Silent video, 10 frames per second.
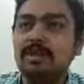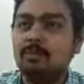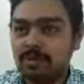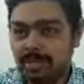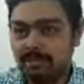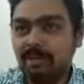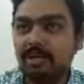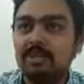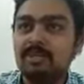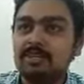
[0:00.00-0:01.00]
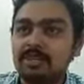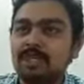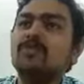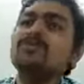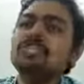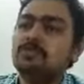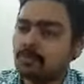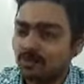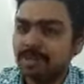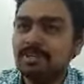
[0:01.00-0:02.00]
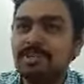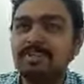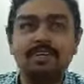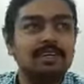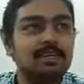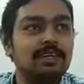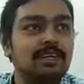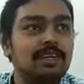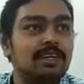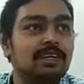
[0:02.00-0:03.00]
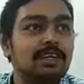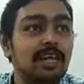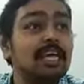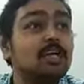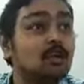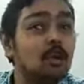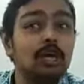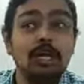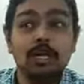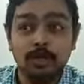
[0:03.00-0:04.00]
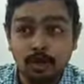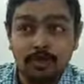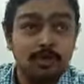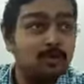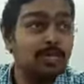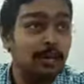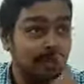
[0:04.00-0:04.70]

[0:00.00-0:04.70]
Hey Pooja inga va. Section 164 sollu. Like a Google, you will be used.